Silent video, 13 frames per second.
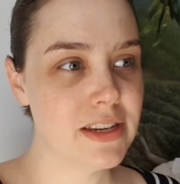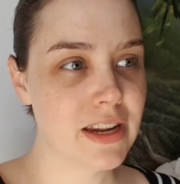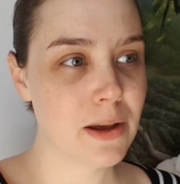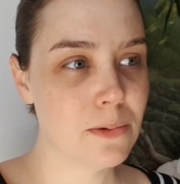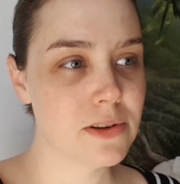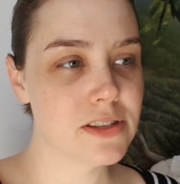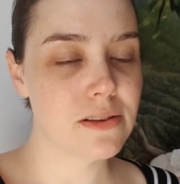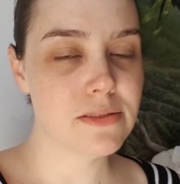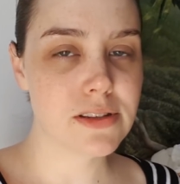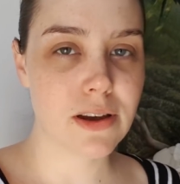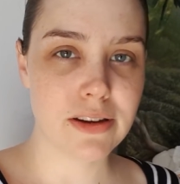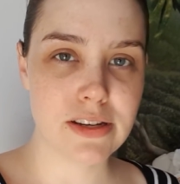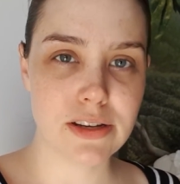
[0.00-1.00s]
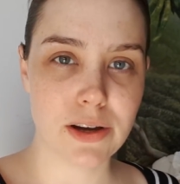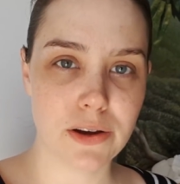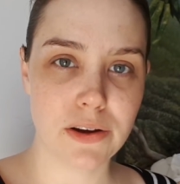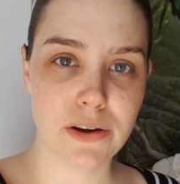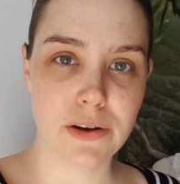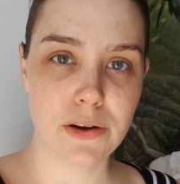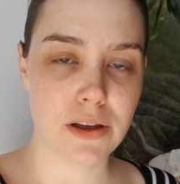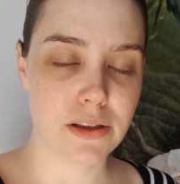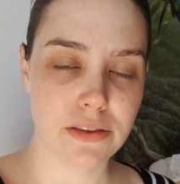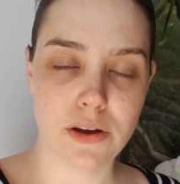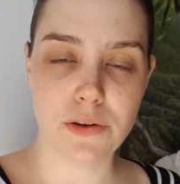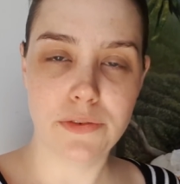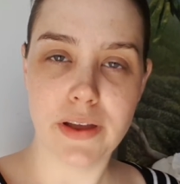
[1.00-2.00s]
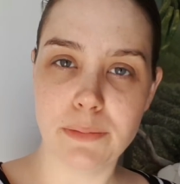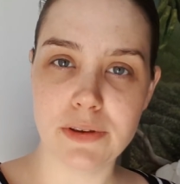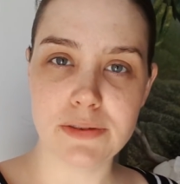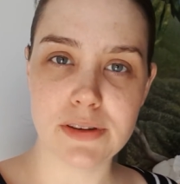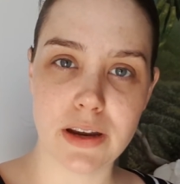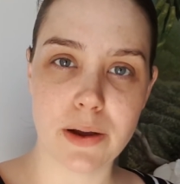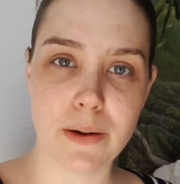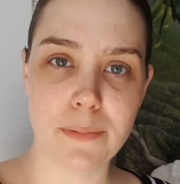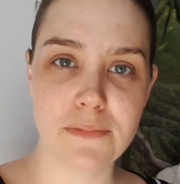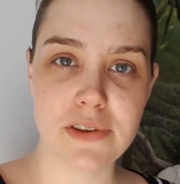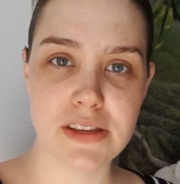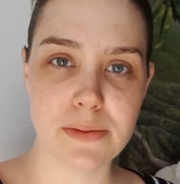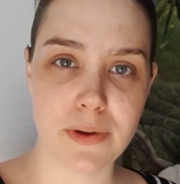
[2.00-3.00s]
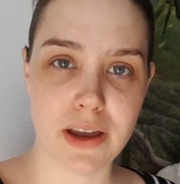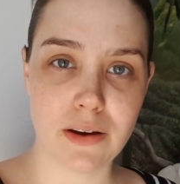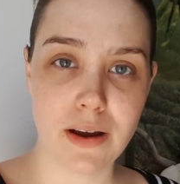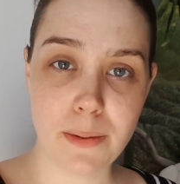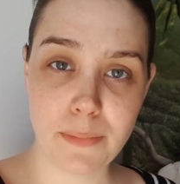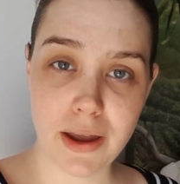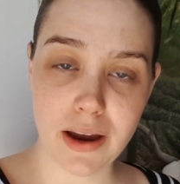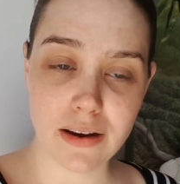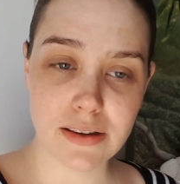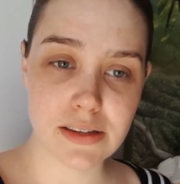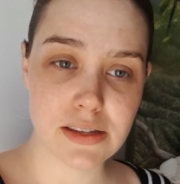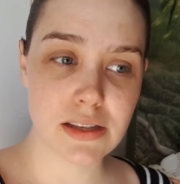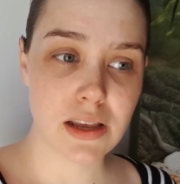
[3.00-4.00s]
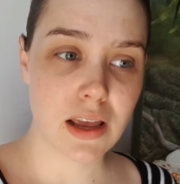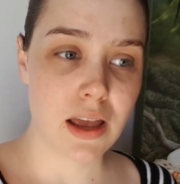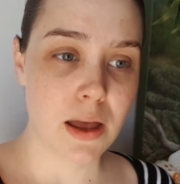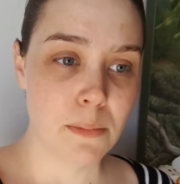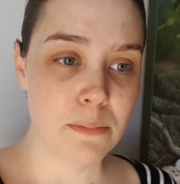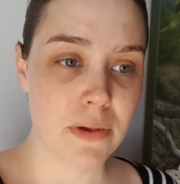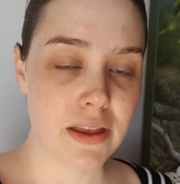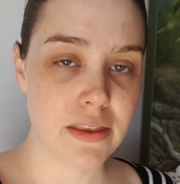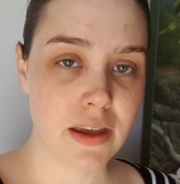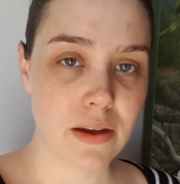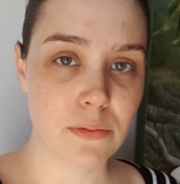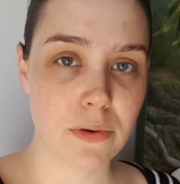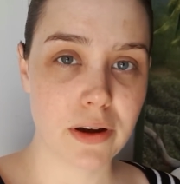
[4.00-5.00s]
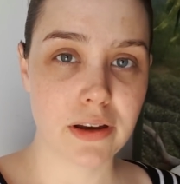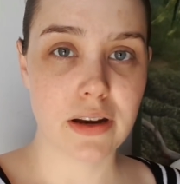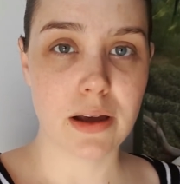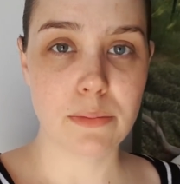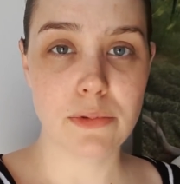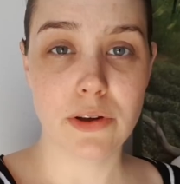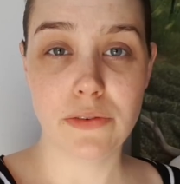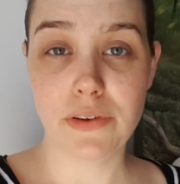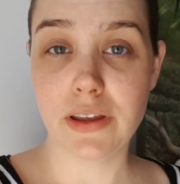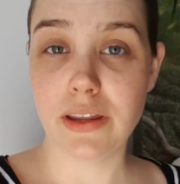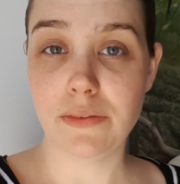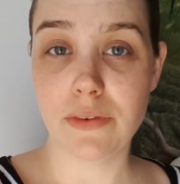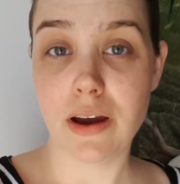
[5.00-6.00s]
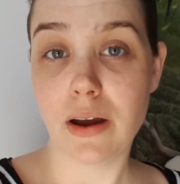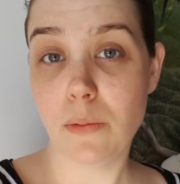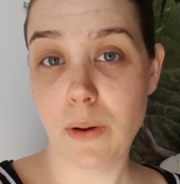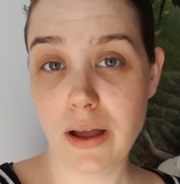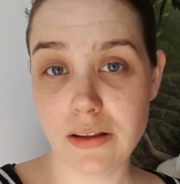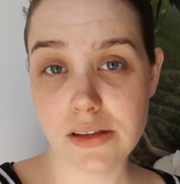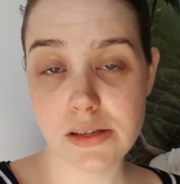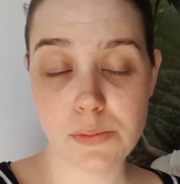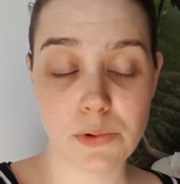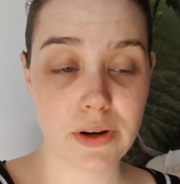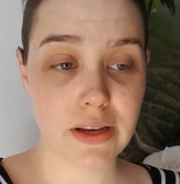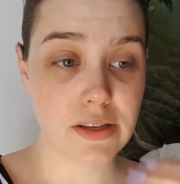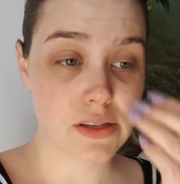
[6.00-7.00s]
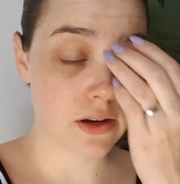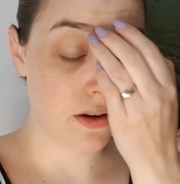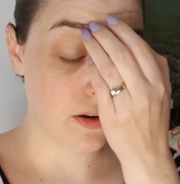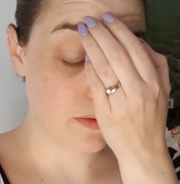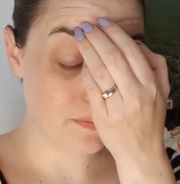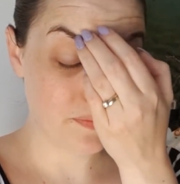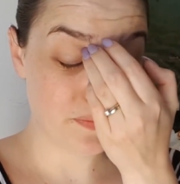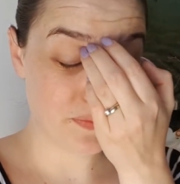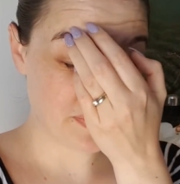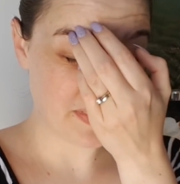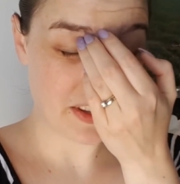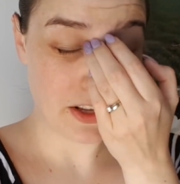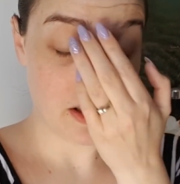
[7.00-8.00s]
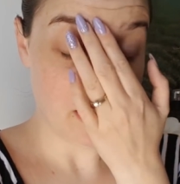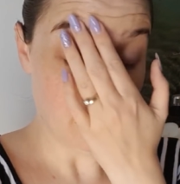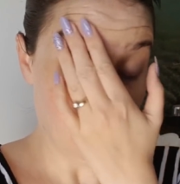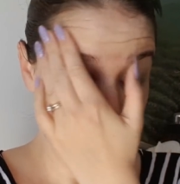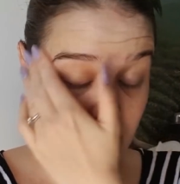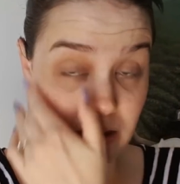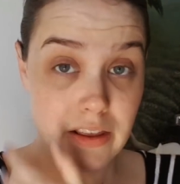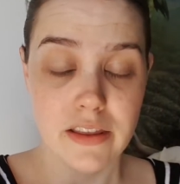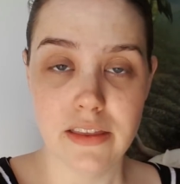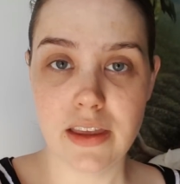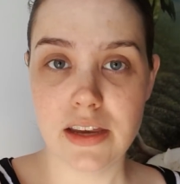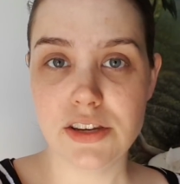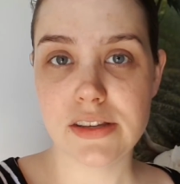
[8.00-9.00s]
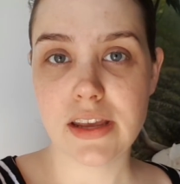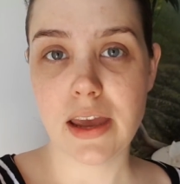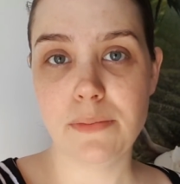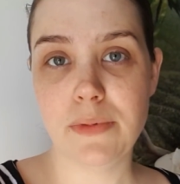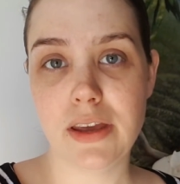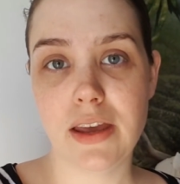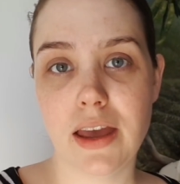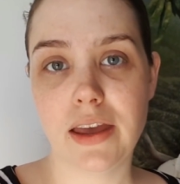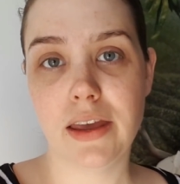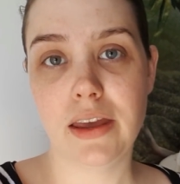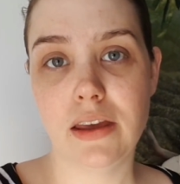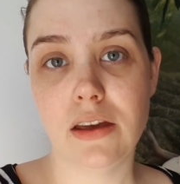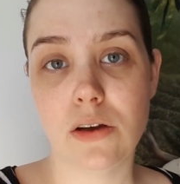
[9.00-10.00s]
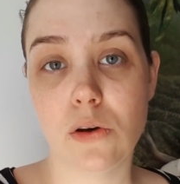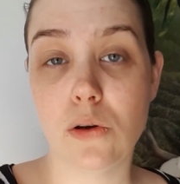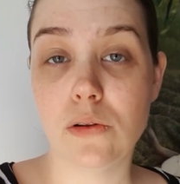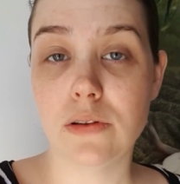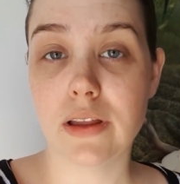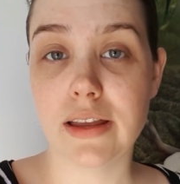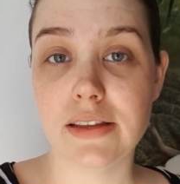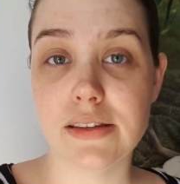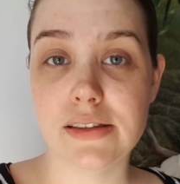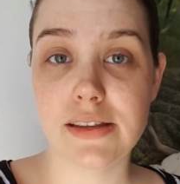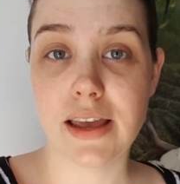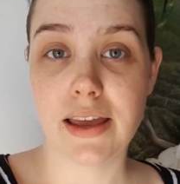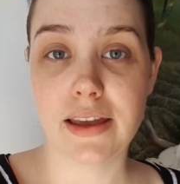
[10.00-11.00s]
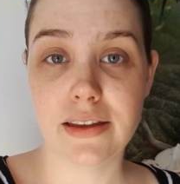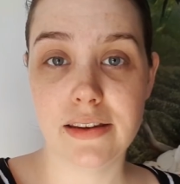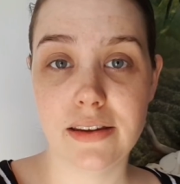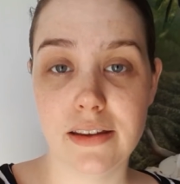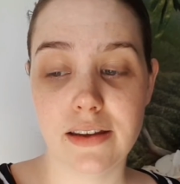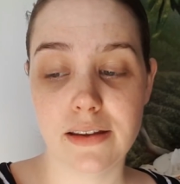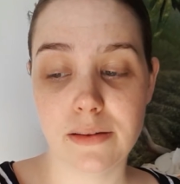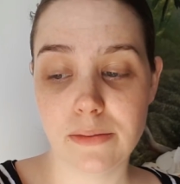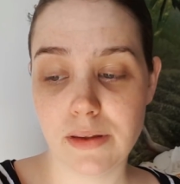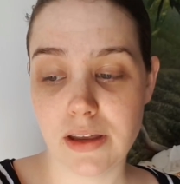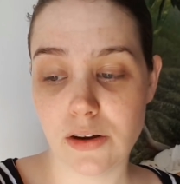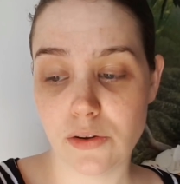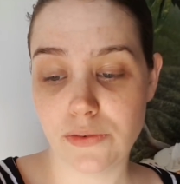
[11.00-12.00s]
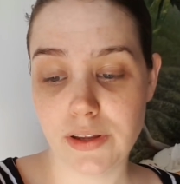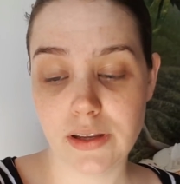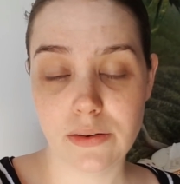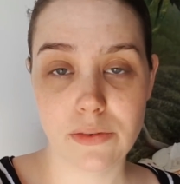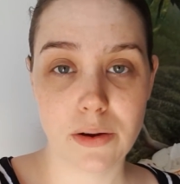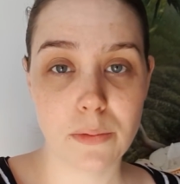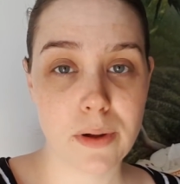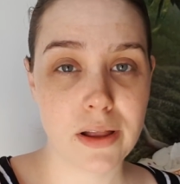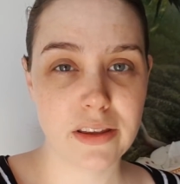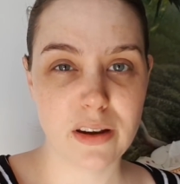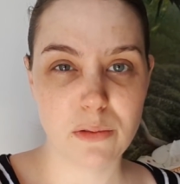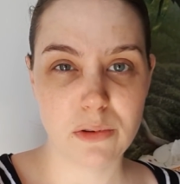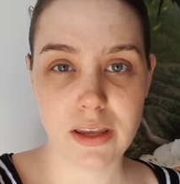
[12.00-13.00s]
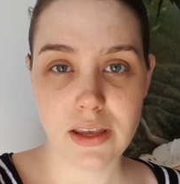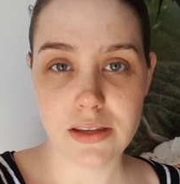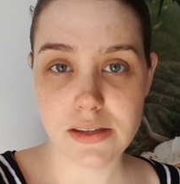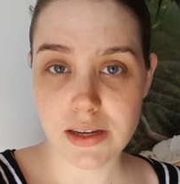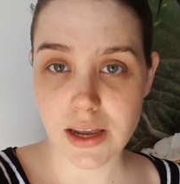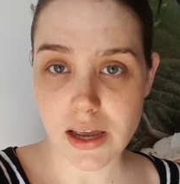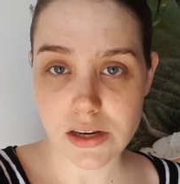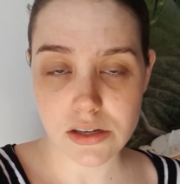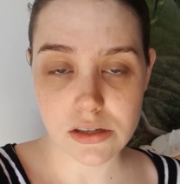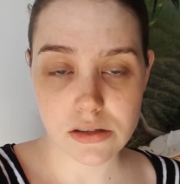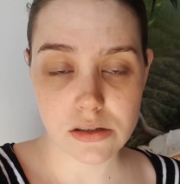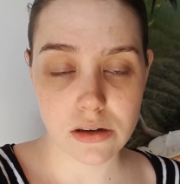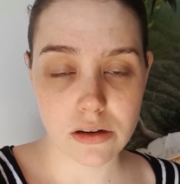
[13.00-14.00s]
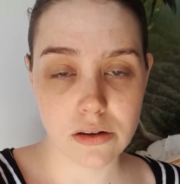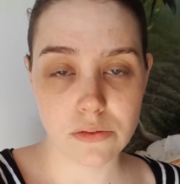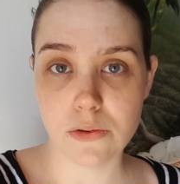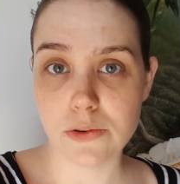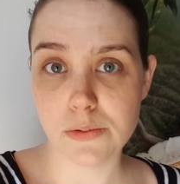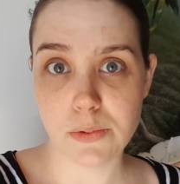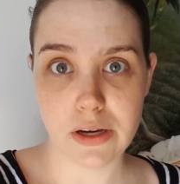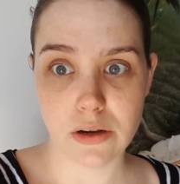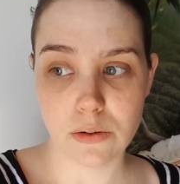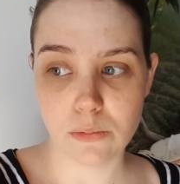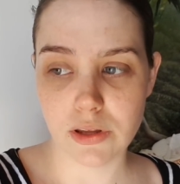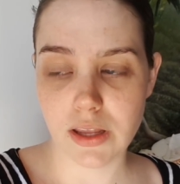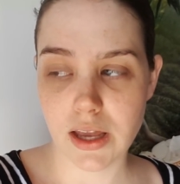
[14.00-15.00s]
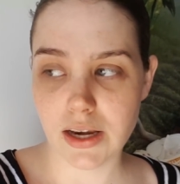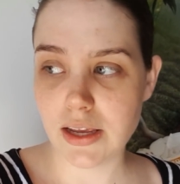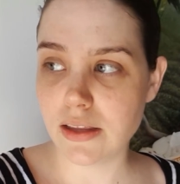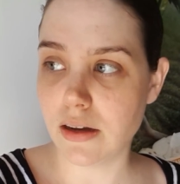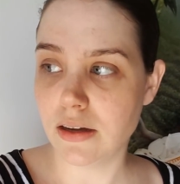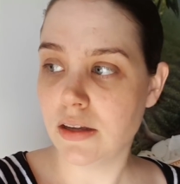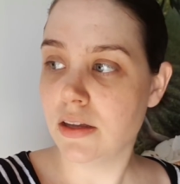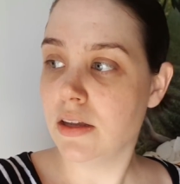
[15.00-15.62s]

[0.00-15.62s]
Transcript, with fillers: for today was I was going to go uh, the whole family was going to go up and visit my grandparents but they've woken up not feeling very well this morning so they just gave me a call and said um, they're not feeling very well they don't want the kids to catch it so of course we don't want that either